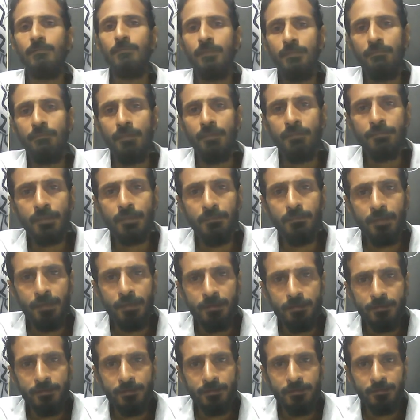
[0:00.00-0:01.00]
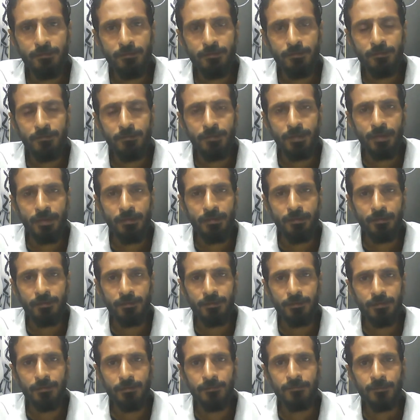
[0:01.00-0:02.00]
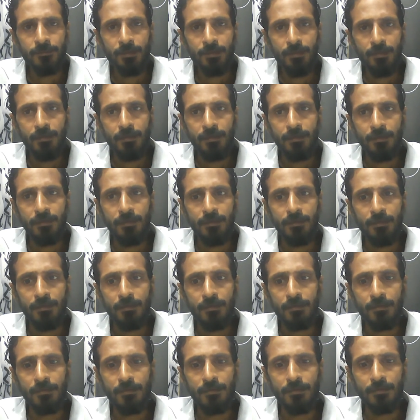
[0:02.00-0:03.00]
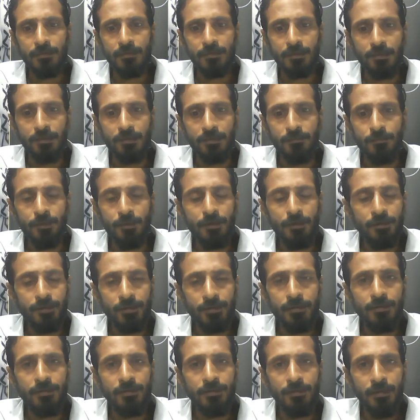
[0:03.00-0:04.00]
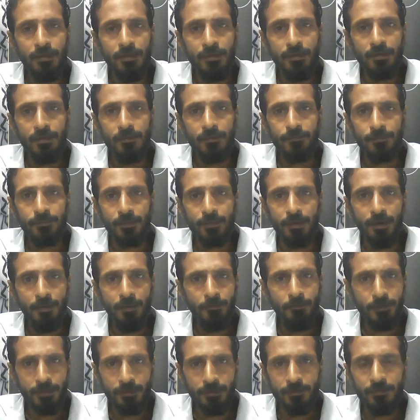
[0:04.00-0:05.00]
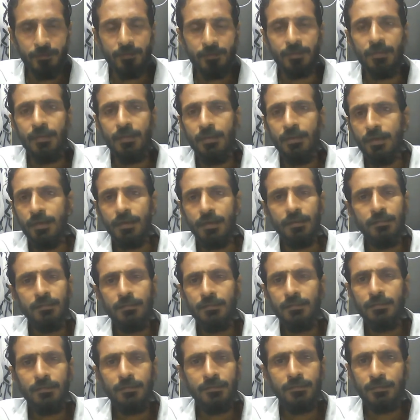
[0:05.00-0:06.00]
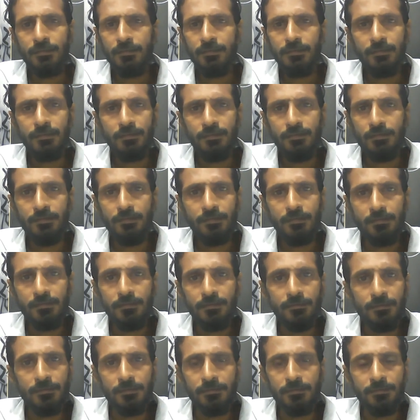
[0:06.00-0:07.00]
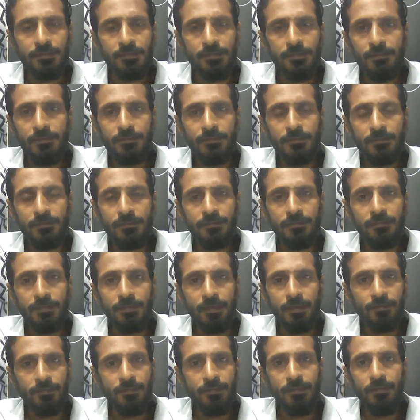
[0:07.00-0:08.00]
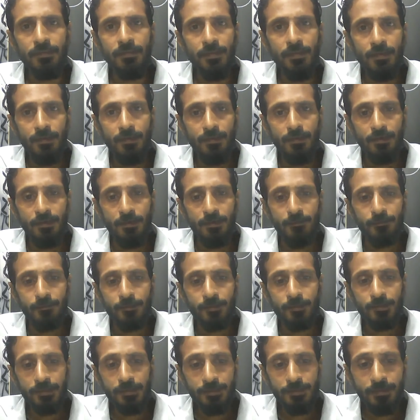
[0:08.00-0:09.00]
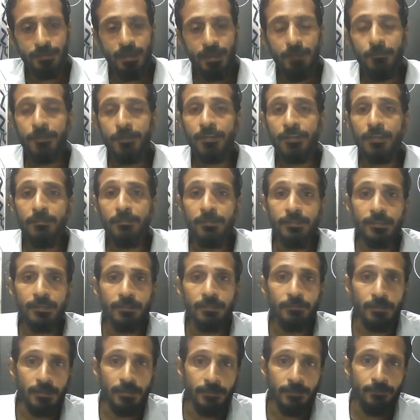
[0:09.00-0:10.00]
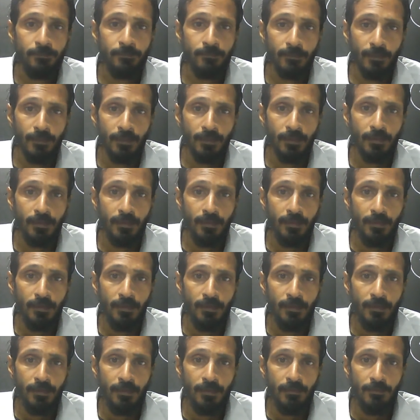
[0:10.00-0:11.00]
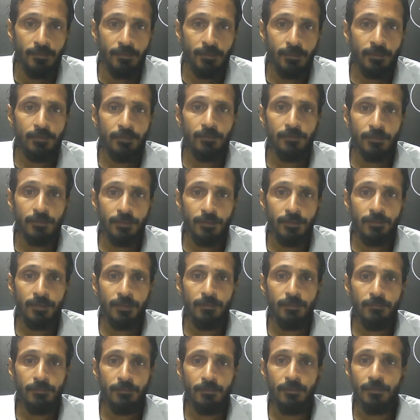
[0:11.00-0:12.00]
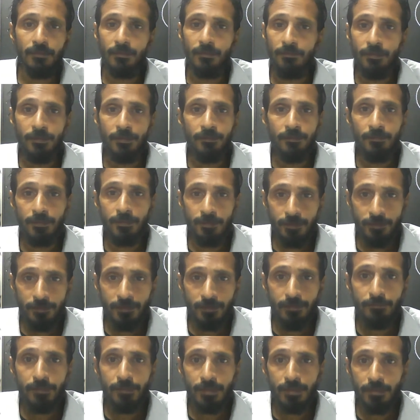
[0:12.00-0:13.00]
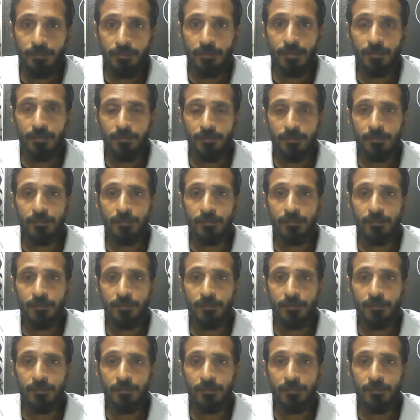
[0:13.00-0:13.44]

Mamata Banerjee seems to be addressing her political opponents. I think she's actually she is helping the BJP, which is something that